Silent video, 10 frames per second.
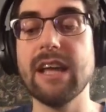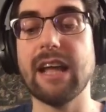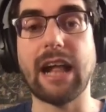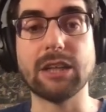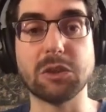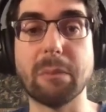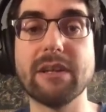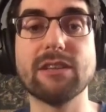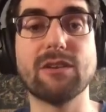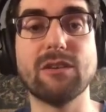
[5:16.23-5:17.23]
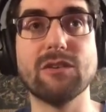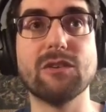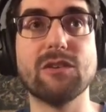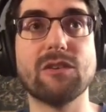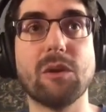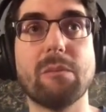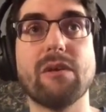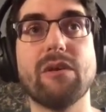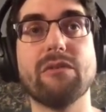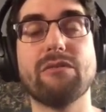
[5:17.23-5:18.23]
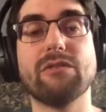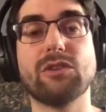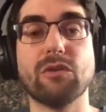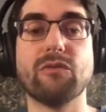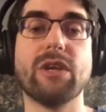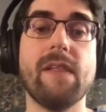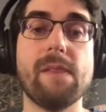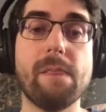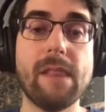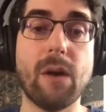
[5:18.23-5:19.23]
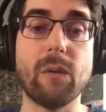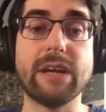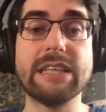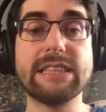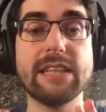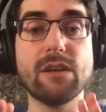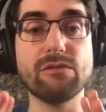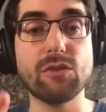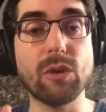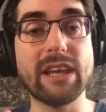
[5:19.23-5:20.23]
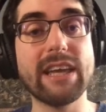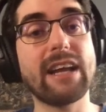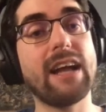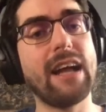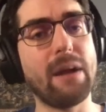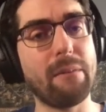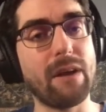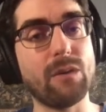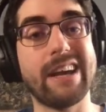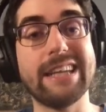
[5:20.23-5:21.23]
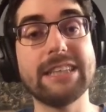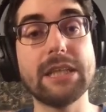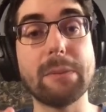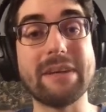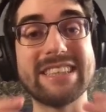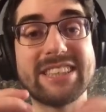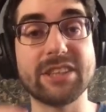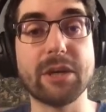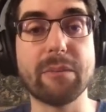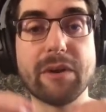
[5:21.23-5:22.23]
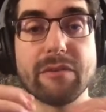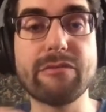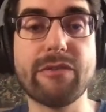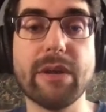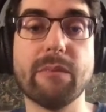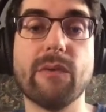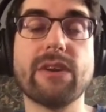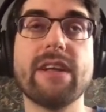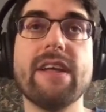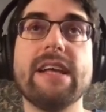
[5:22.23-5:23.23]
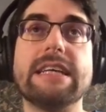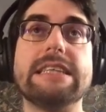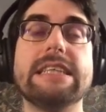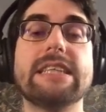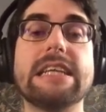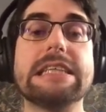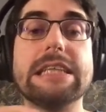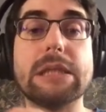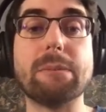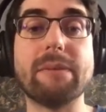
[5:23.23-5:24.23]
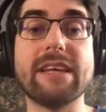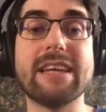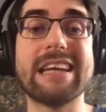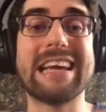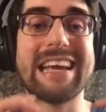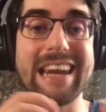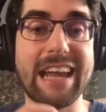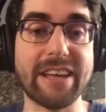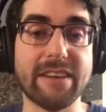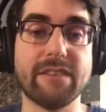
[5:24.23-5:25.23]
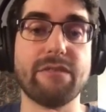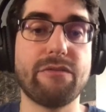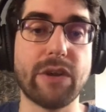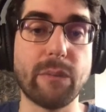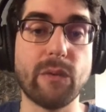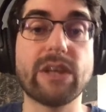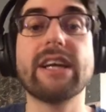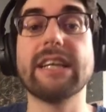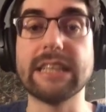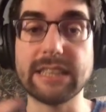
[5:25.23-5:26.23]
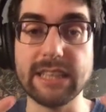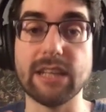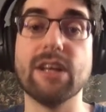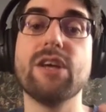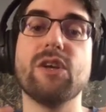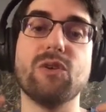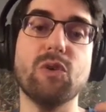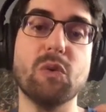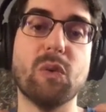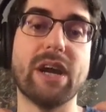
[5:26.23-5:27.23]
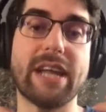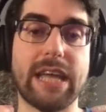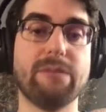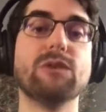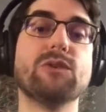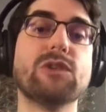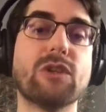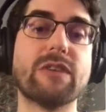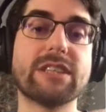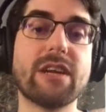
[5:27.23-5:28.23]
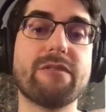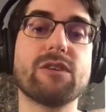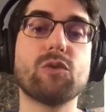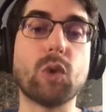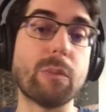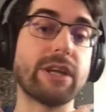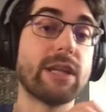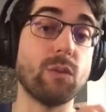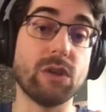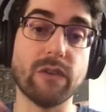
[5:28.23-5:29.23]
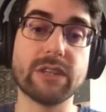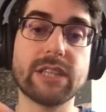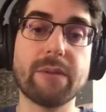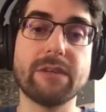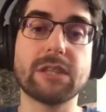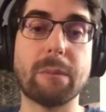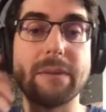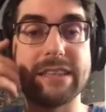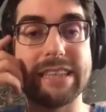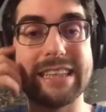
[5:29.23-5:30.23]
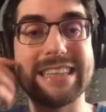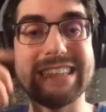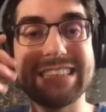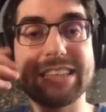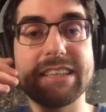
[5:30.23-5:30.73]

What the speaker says: also built on top of SoftNeo. Now, instead of talking about an HTTP server framework, this is an HTTP client framework. It's still, you are able to use it on the server to communicate with other servers, but this